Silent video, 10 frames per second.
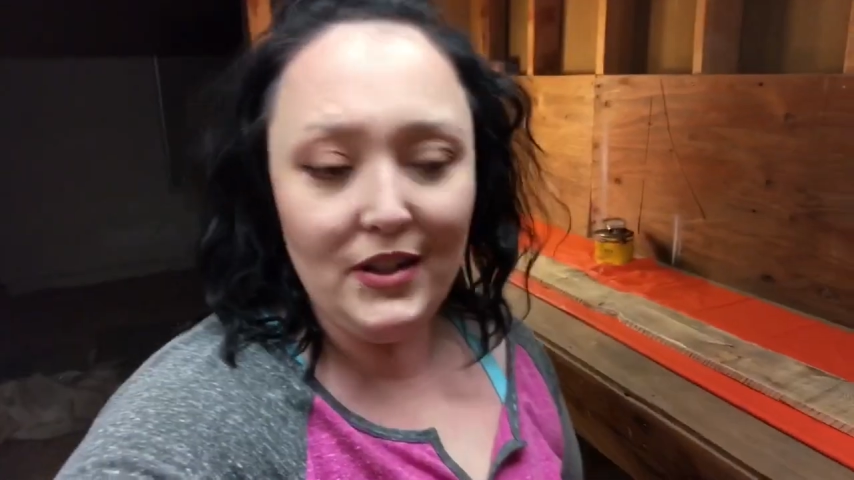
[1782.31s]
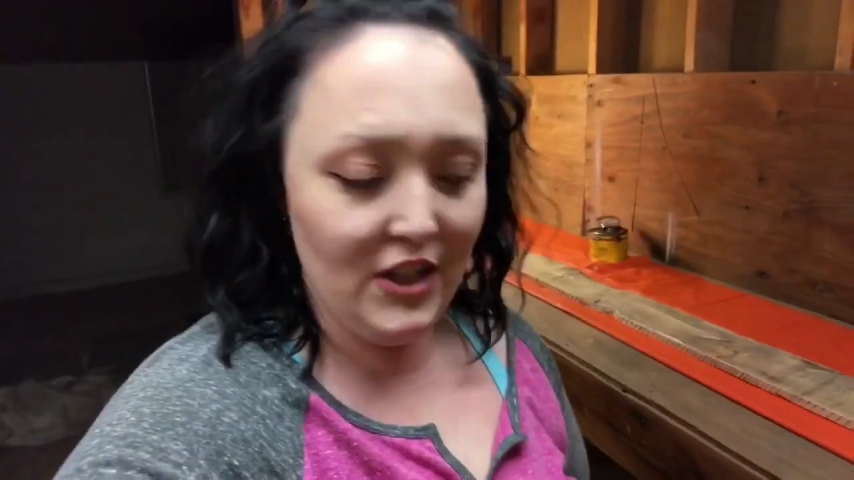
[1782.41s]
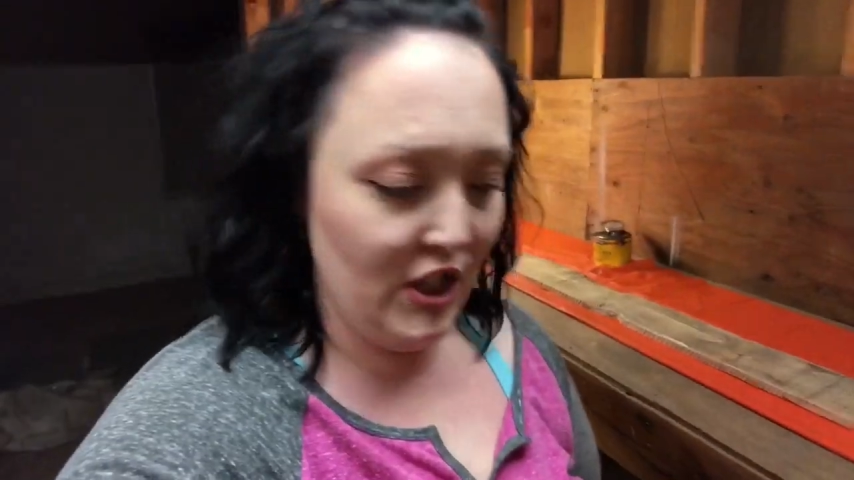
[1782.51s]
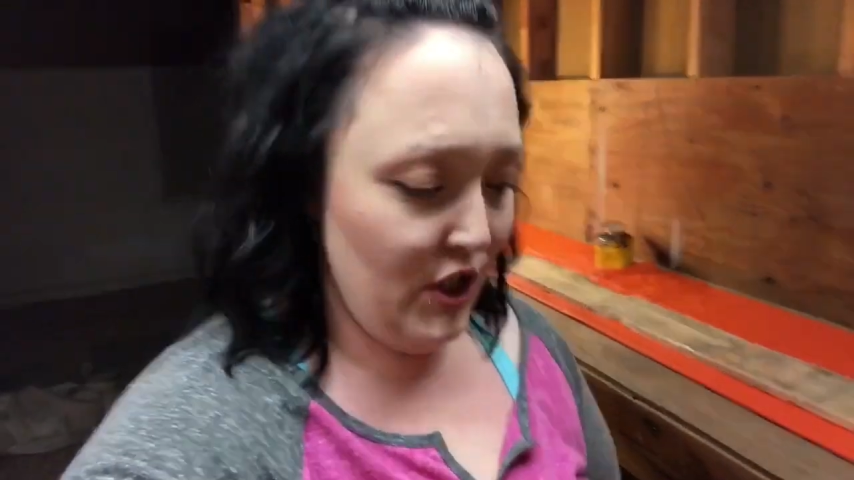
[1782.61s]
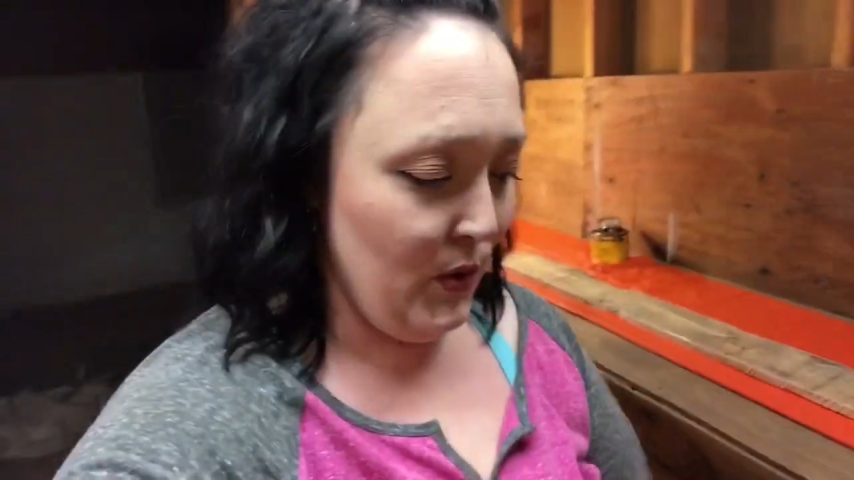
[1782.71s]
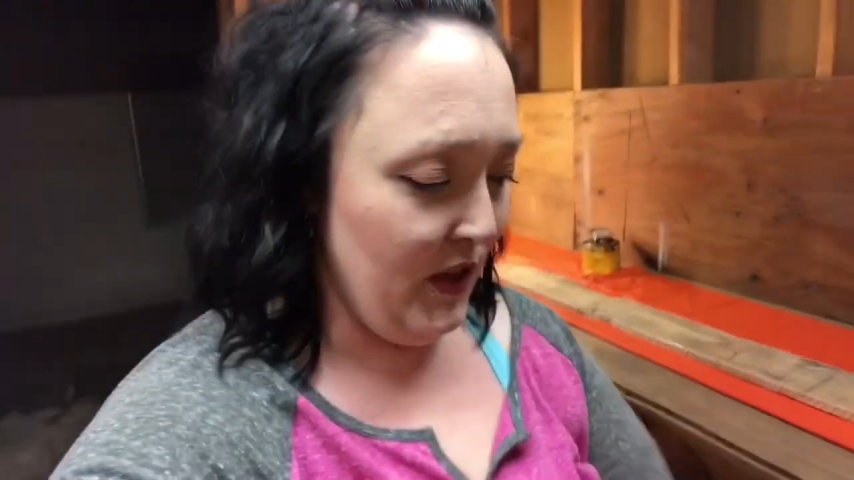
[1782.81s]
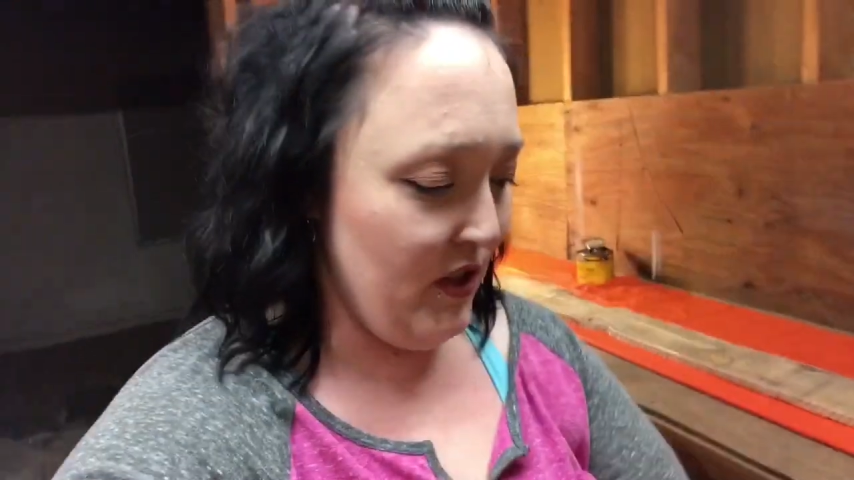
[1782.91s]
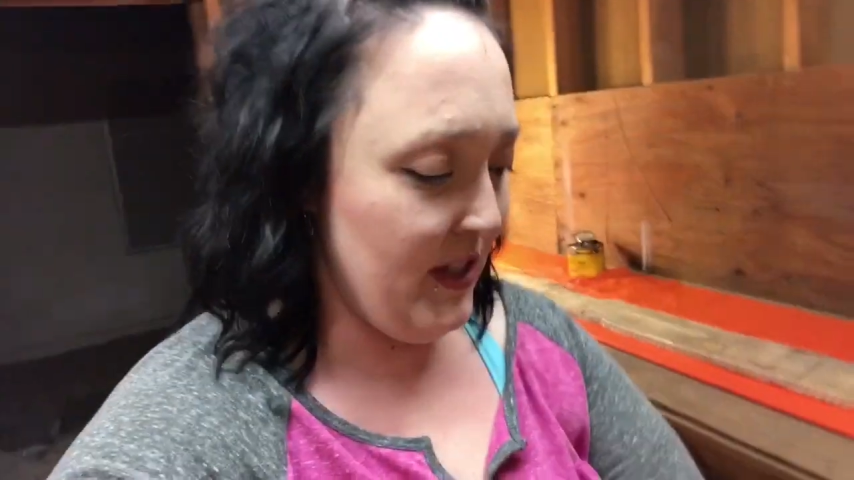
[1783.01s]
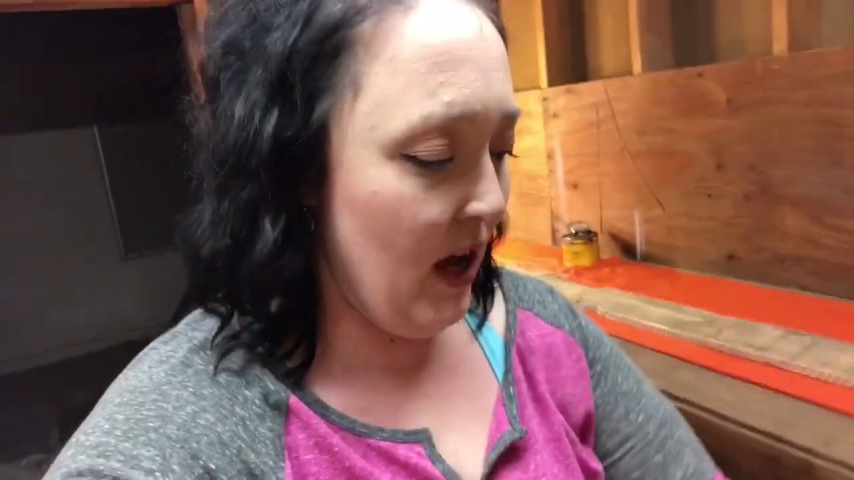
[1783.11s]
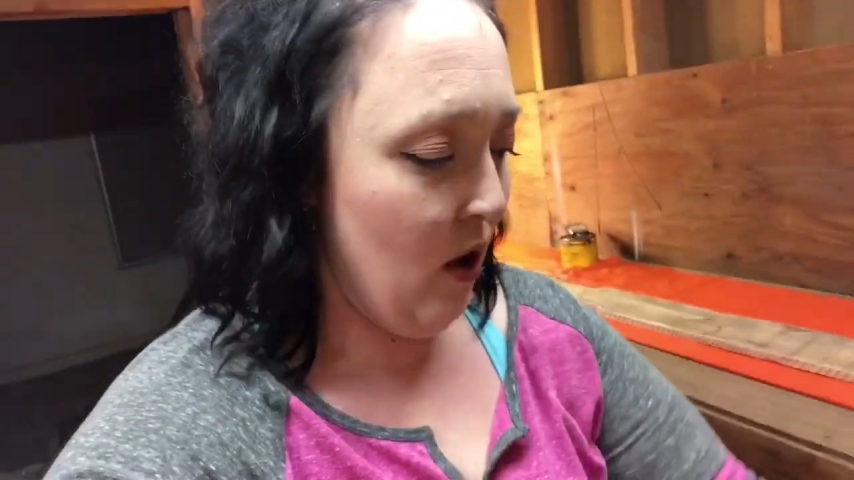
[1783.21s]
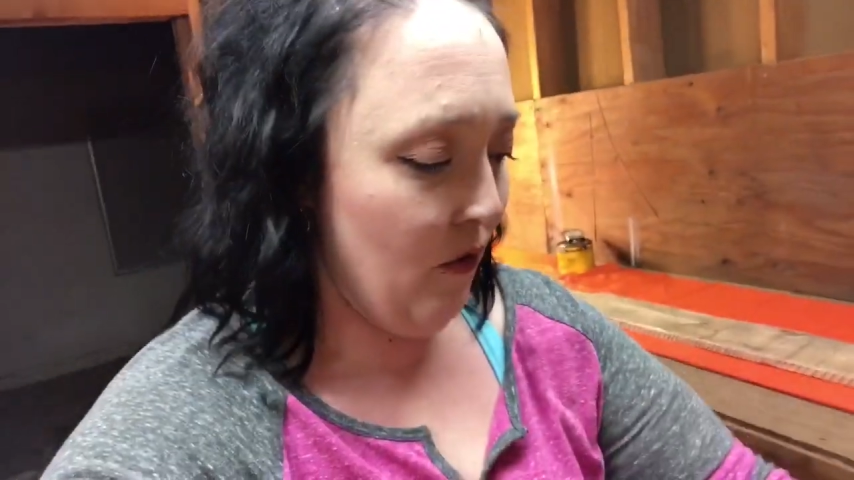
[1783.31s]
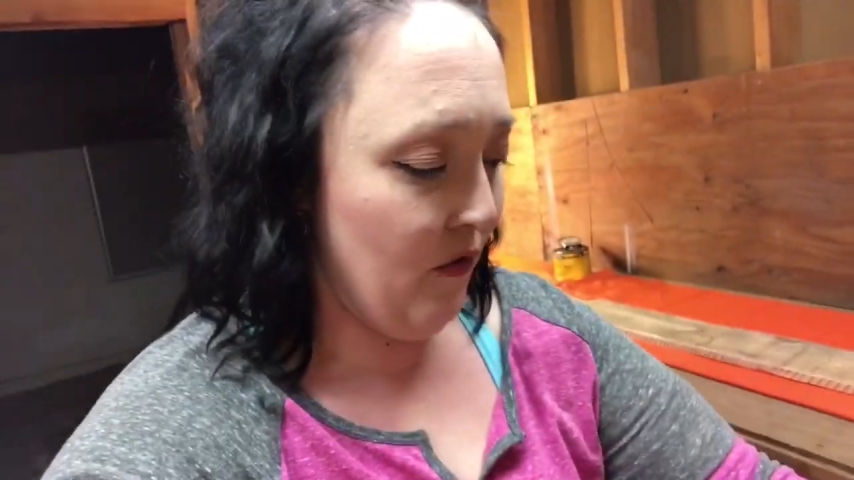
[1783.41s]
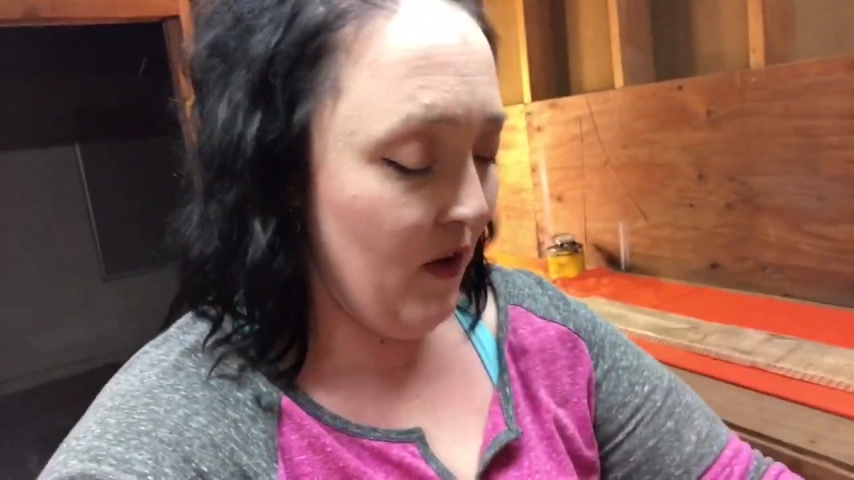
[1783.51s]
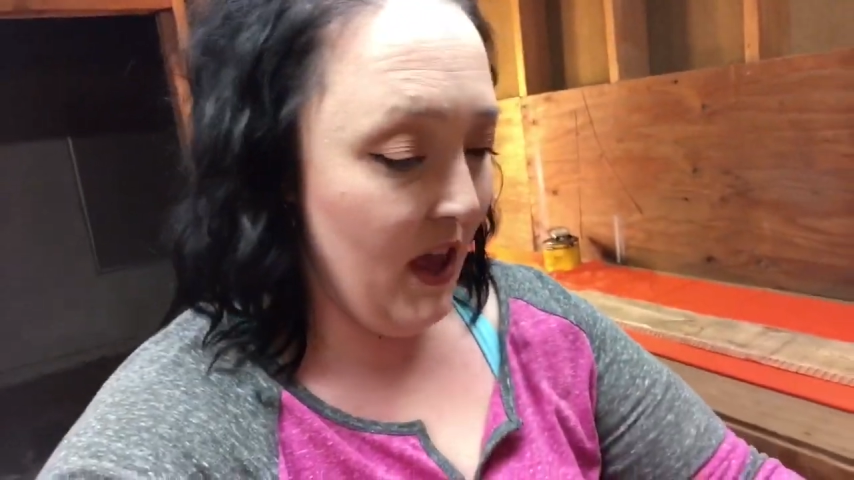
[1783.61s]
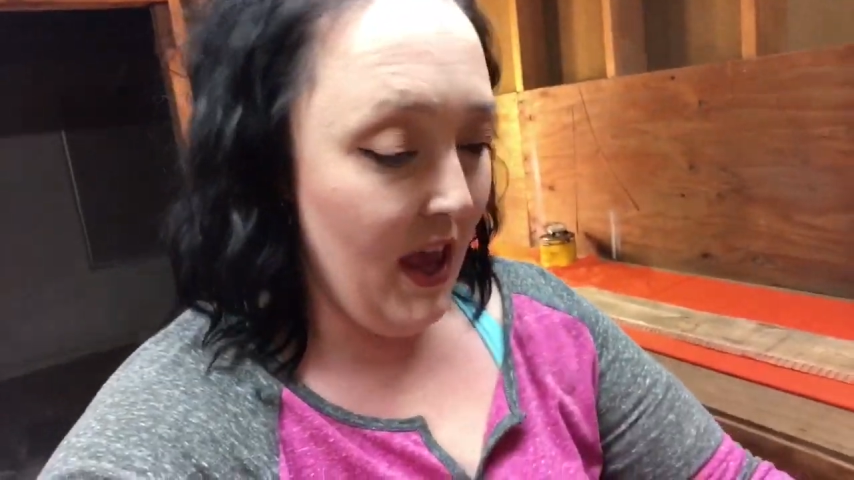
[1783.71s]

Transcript: to do it yourself.